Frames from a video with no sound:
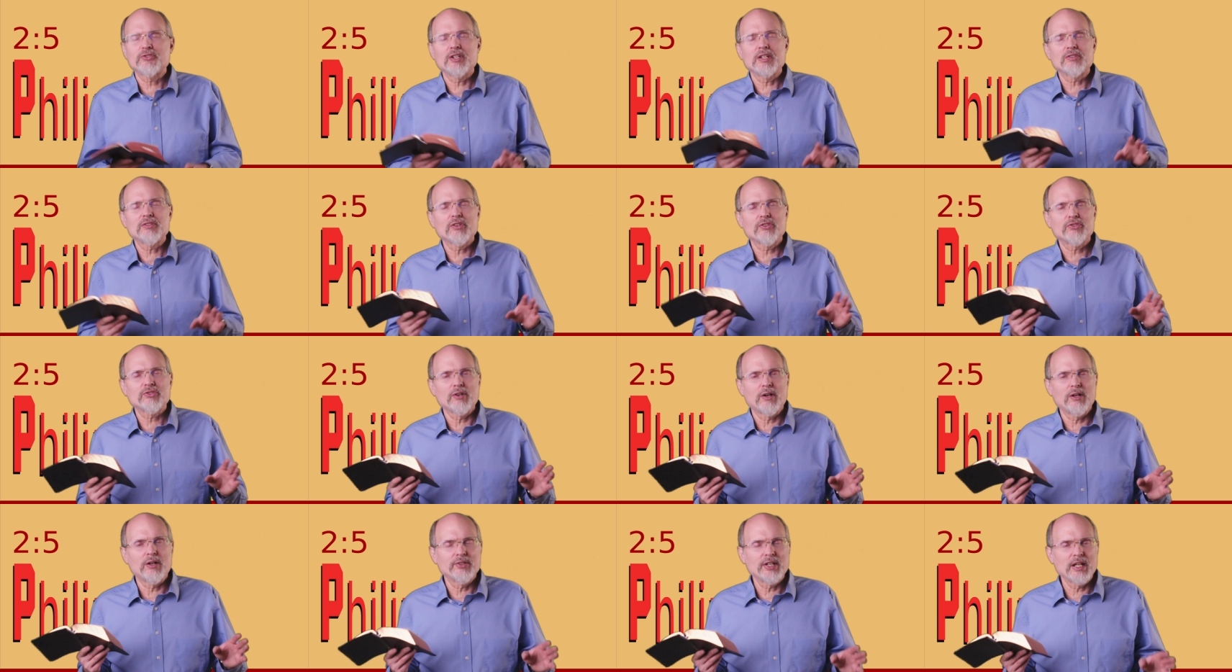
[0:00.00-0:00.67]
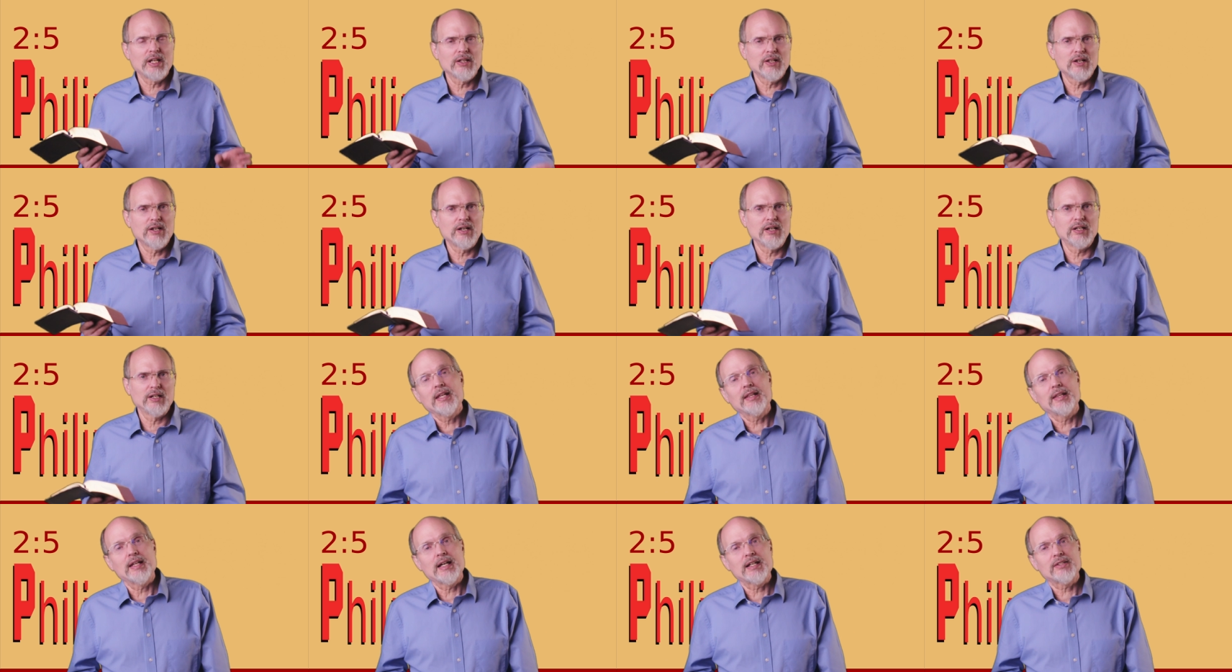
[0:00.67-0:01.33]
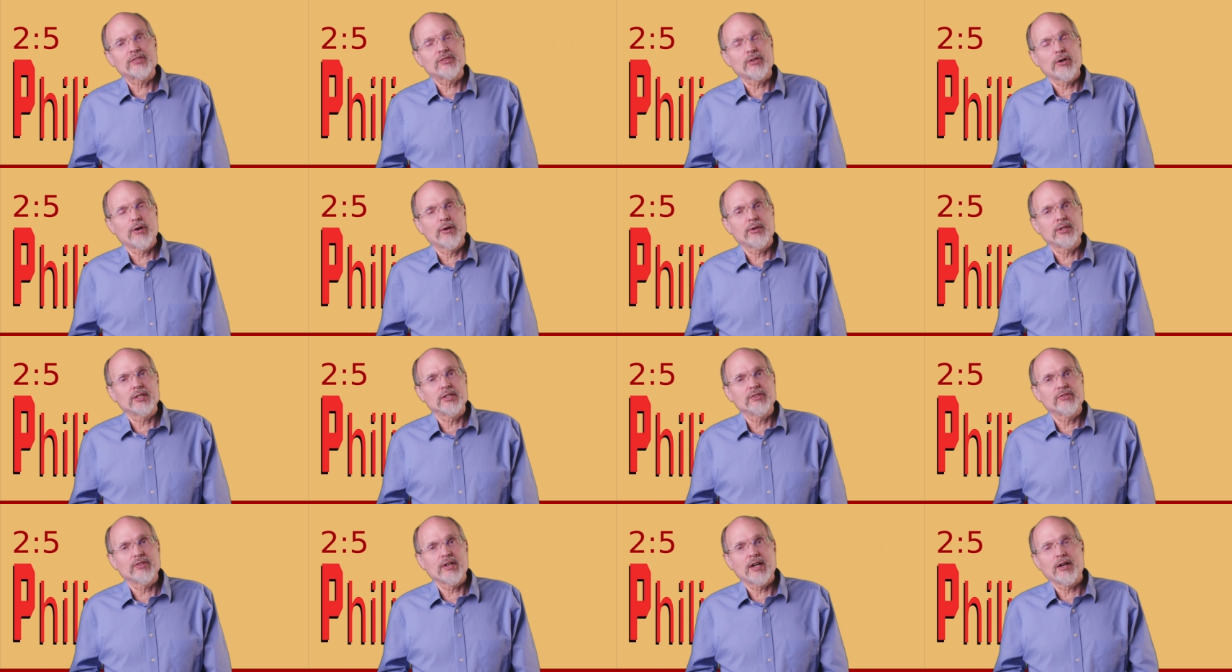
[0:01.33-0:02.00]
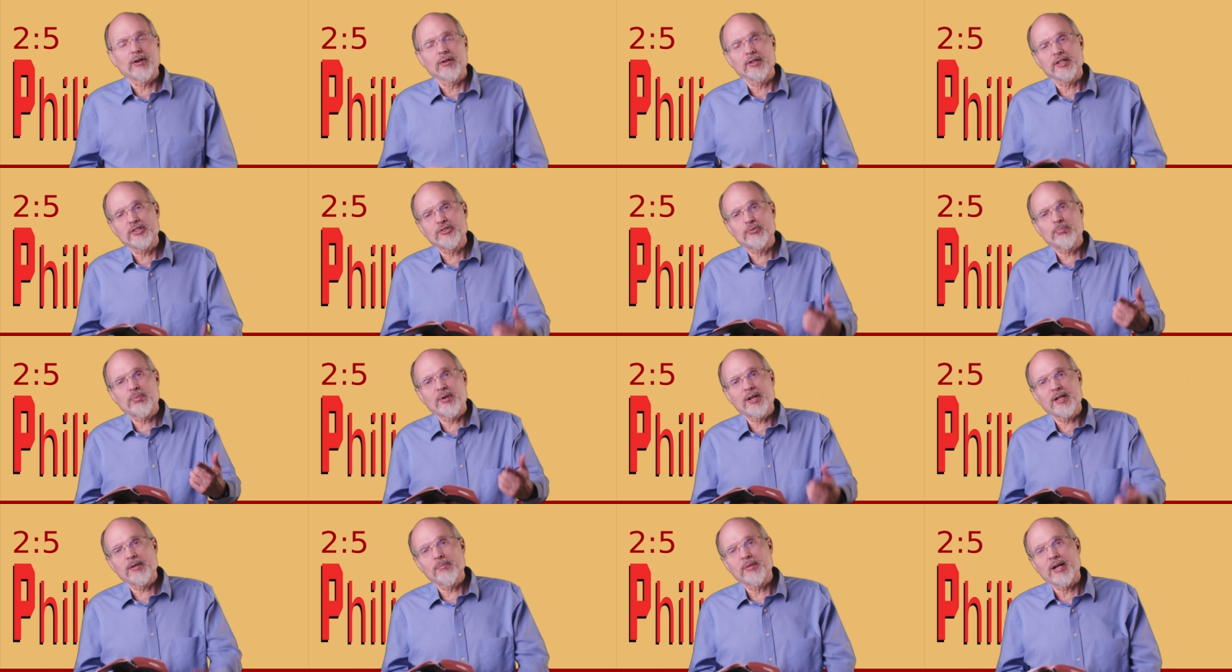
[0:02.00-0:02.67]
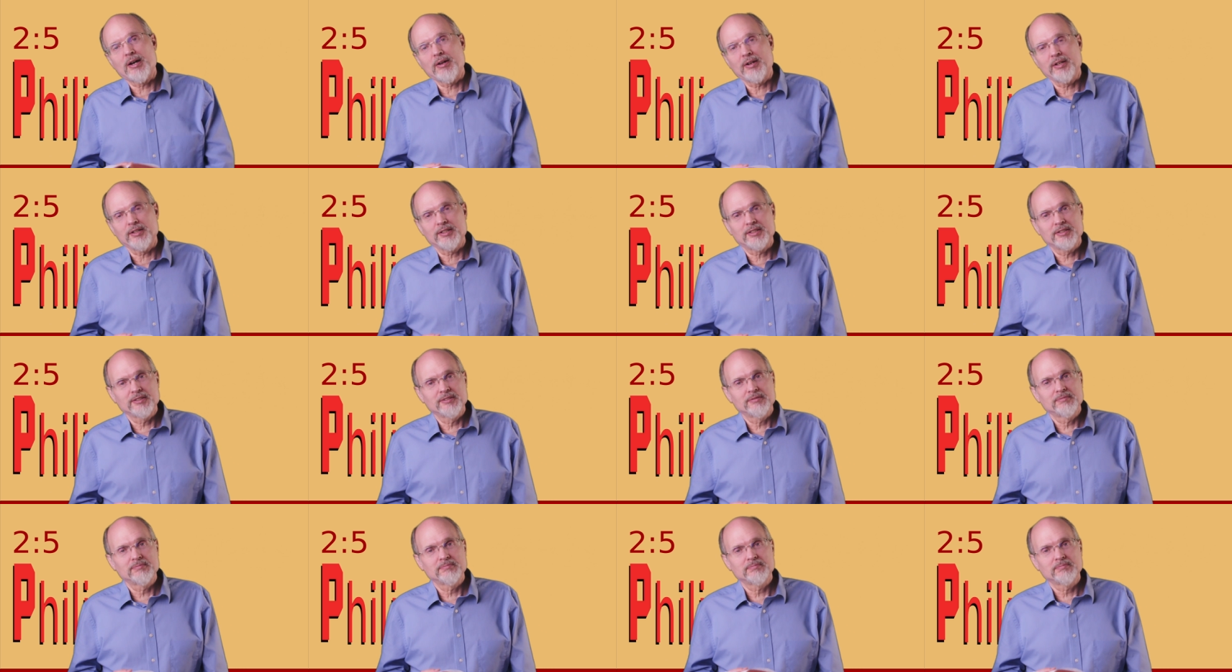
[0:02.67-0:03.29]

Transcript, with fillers: Jesus all day long. That's our desire. Let's pray about it.